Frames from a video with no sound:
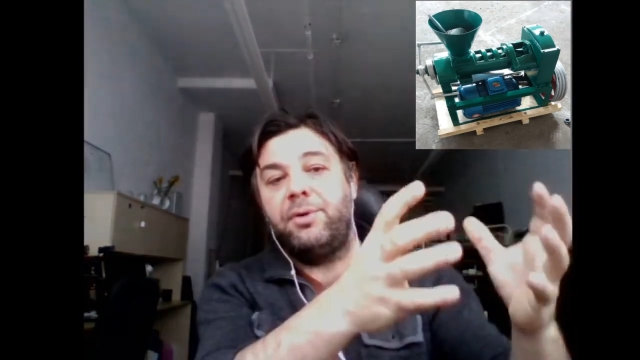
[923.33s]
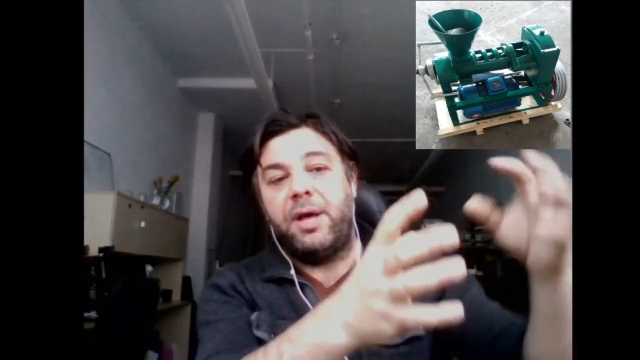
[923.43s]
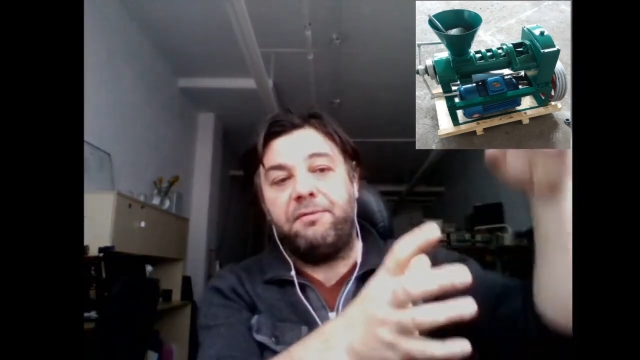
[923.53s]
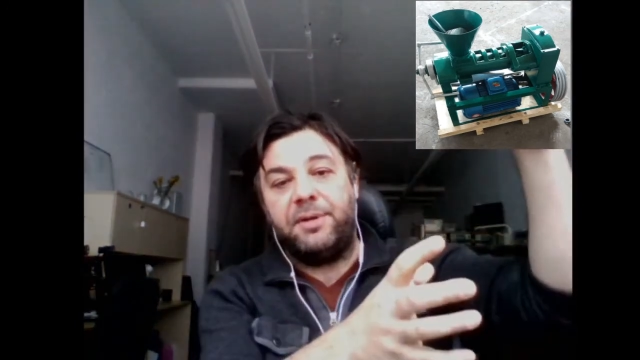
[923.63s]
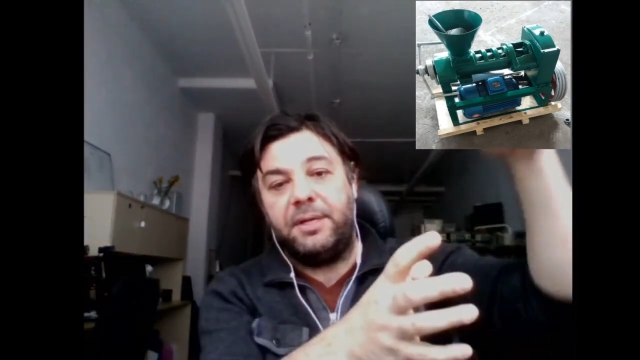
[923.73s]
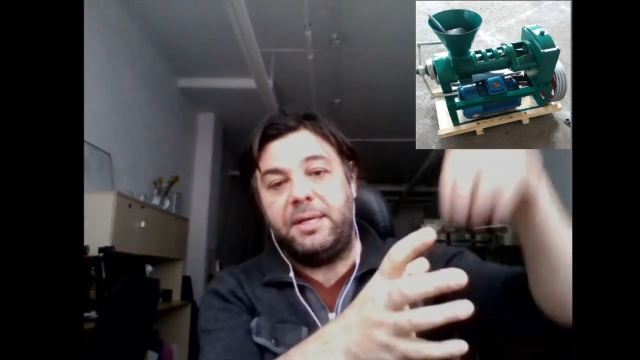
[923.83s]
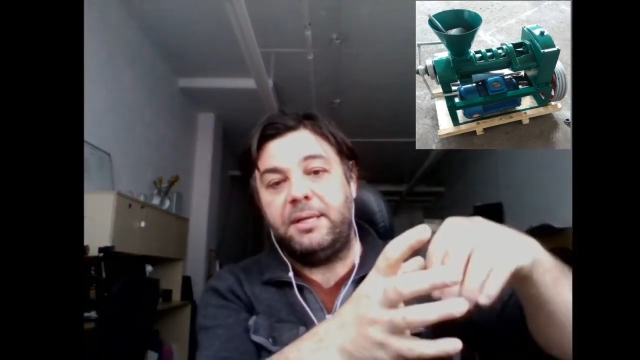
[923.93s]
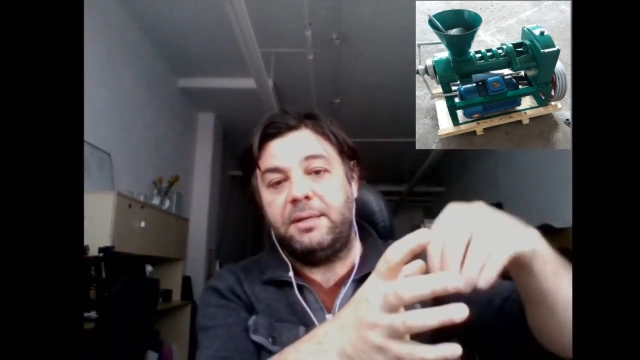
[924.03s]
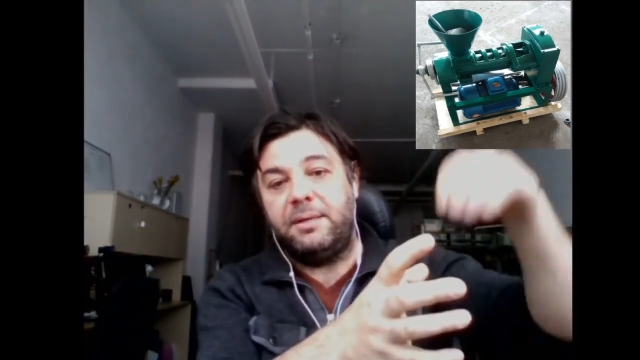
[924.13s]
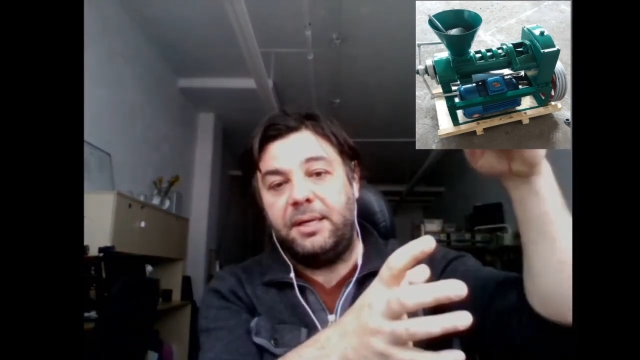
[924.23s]
You have
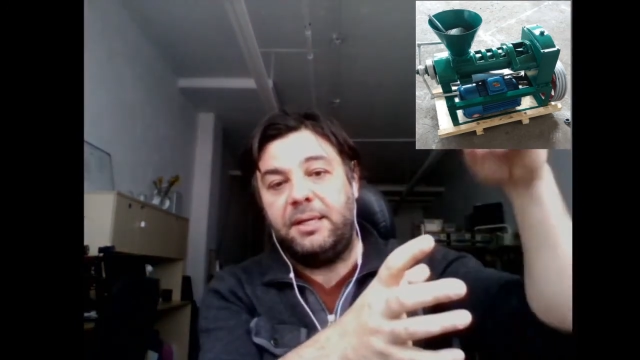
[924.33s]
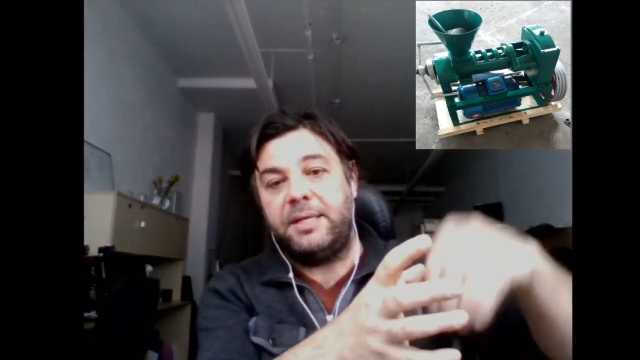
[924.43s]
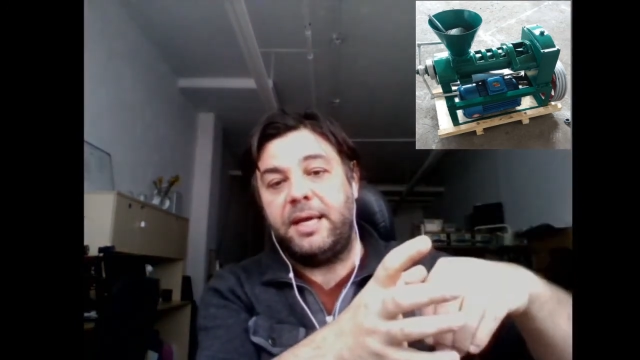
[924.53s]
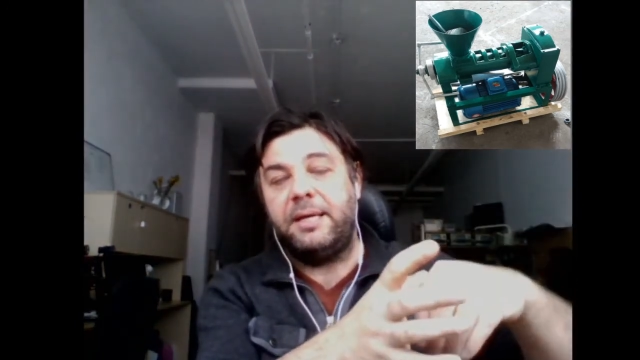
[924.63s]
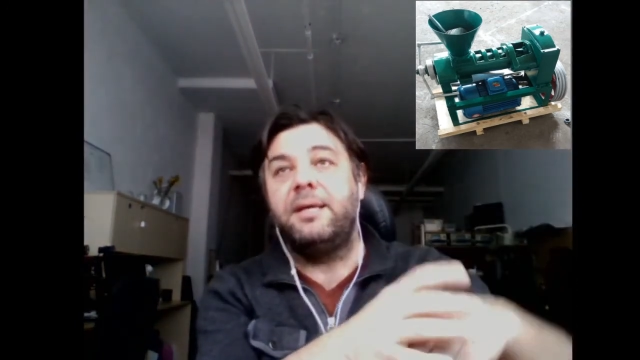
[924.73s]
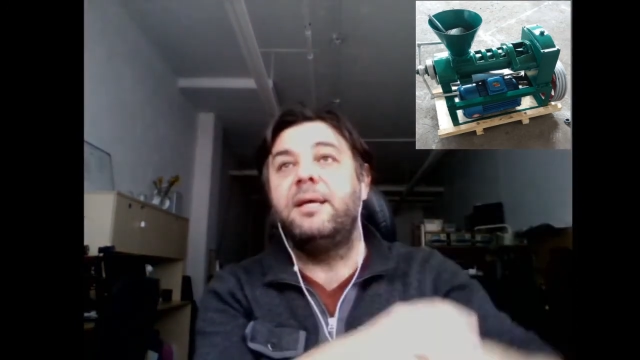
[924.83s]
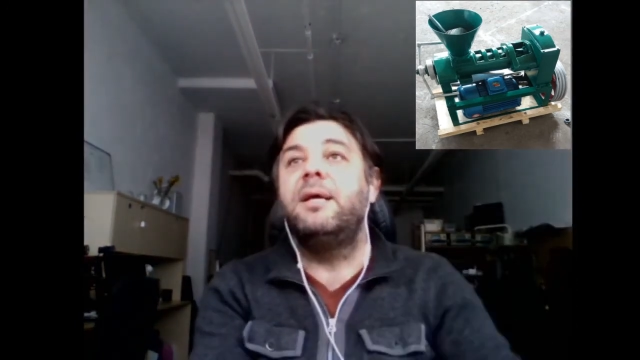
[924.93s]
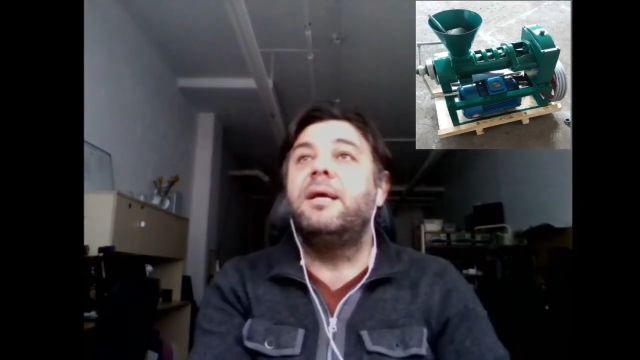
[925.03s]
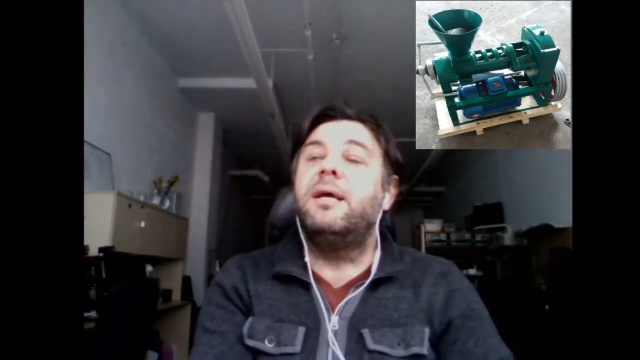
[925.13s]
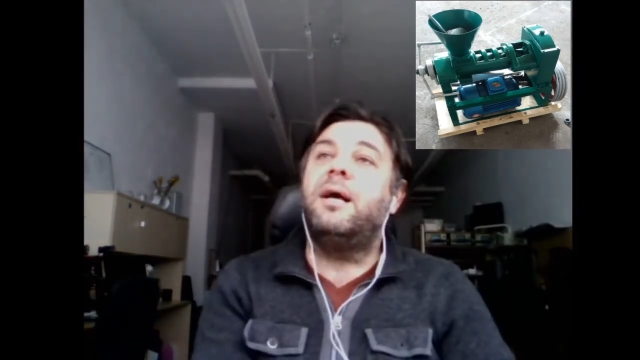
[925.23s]
an intake
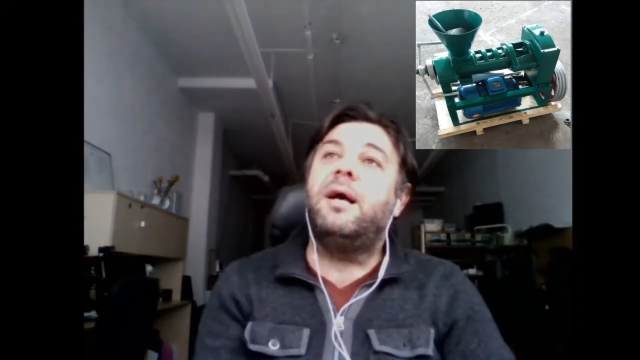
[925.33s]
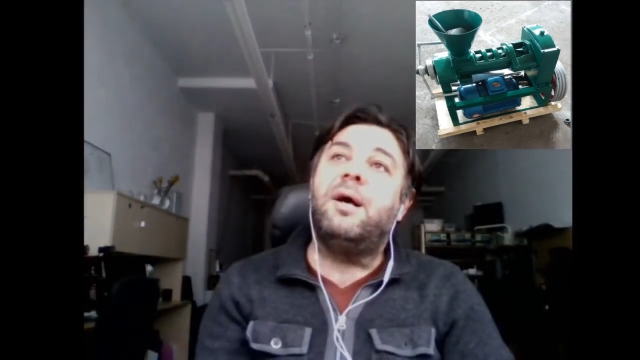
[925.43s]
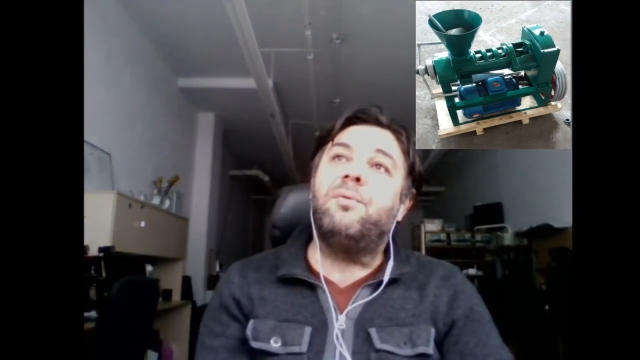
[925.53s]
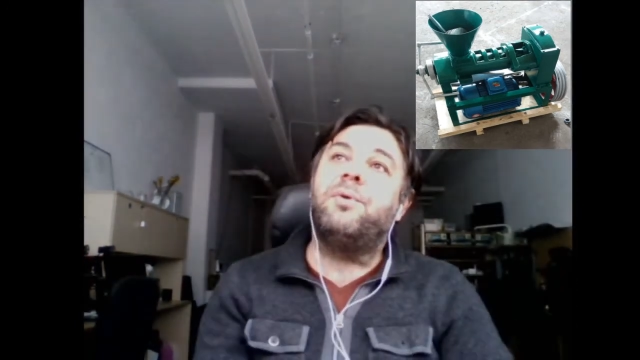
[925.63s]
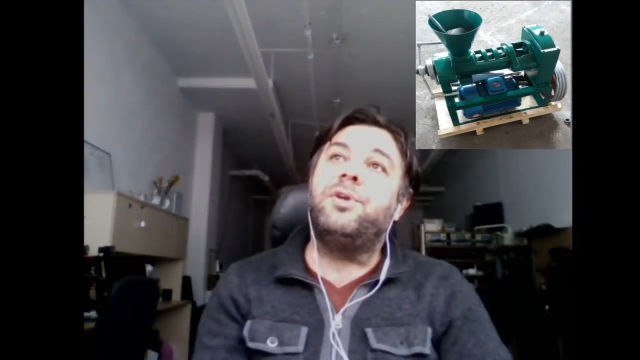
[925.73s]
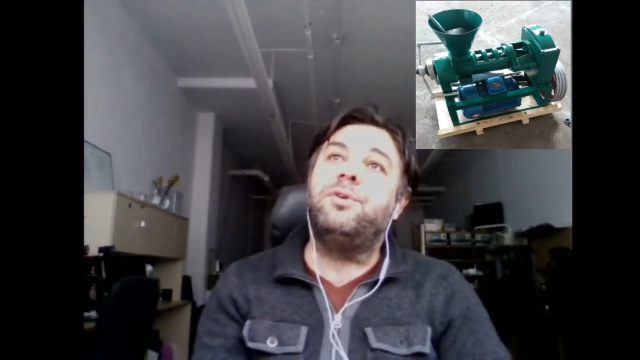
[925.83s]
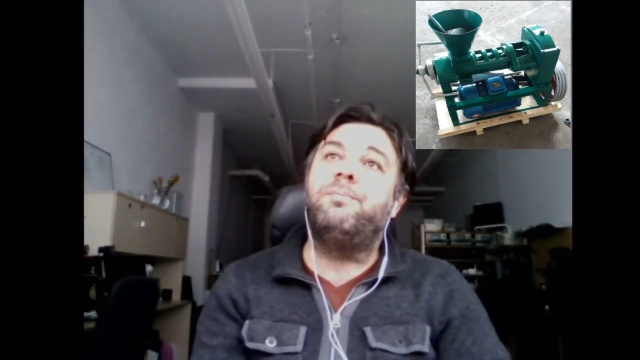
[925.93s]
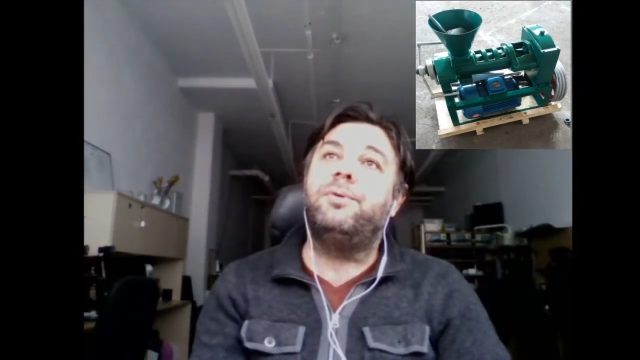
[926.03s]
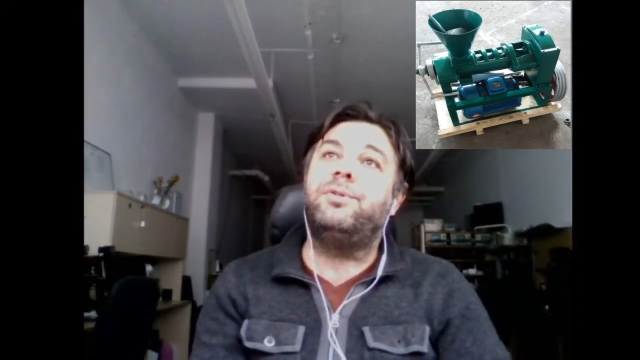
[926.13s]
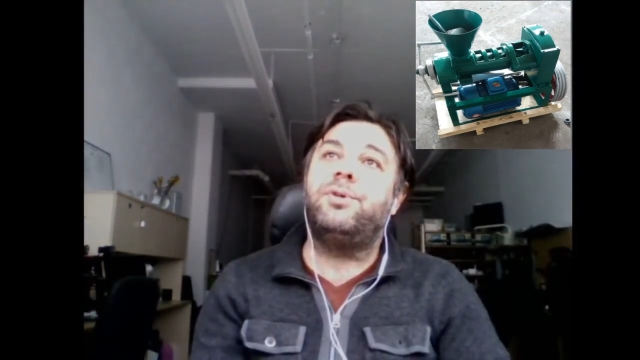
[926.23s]
where you
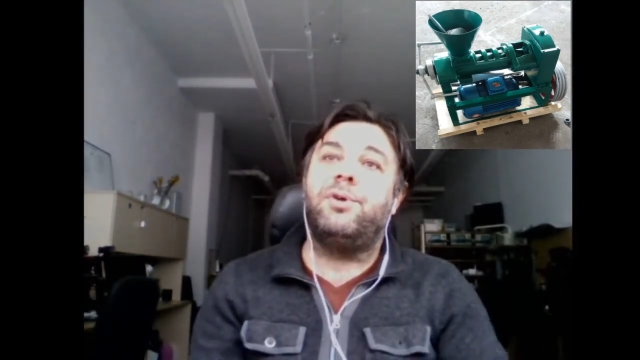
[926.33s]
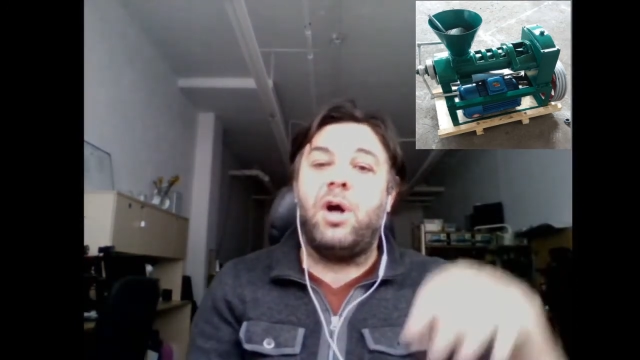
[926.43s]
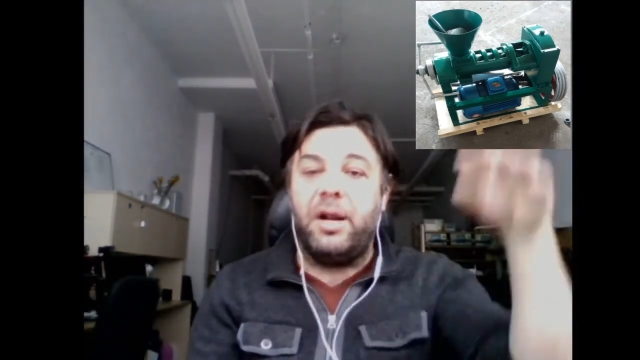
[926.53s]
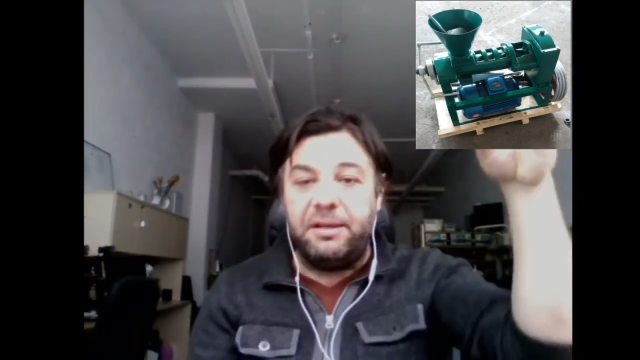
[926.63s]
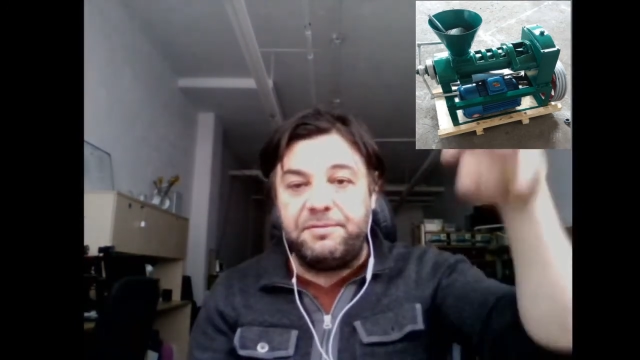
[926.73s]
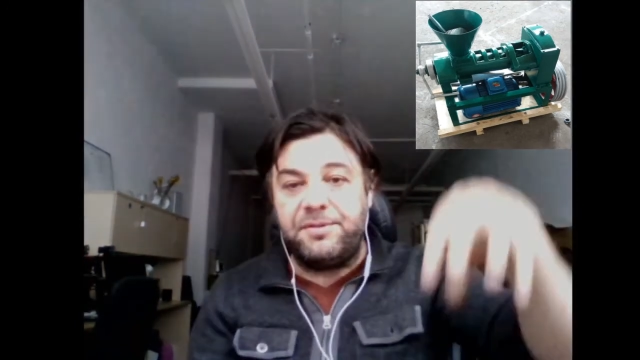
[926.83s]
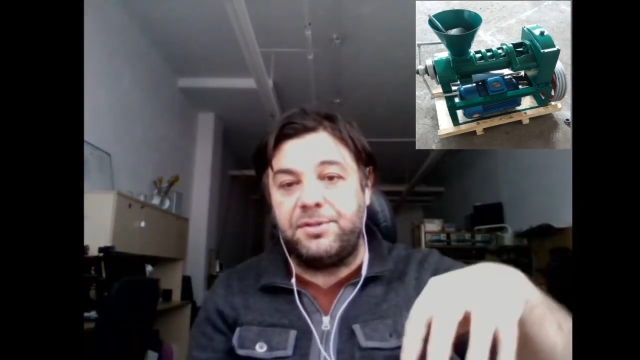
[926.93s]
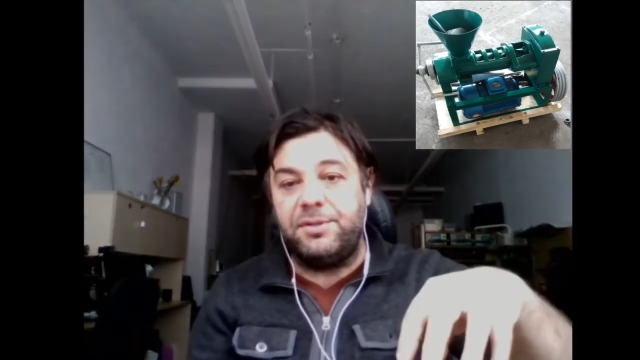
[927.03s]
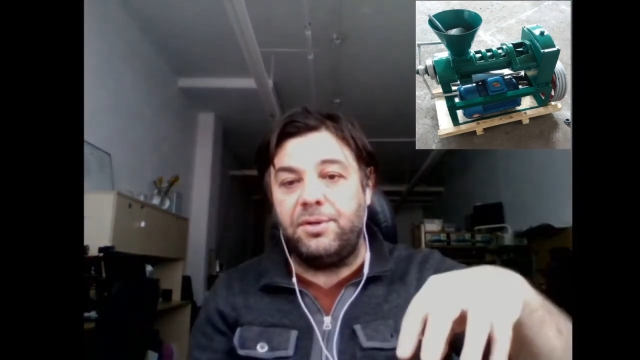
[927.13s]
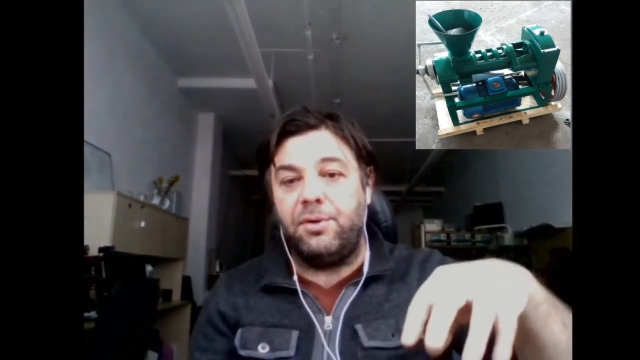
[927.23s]
put your olives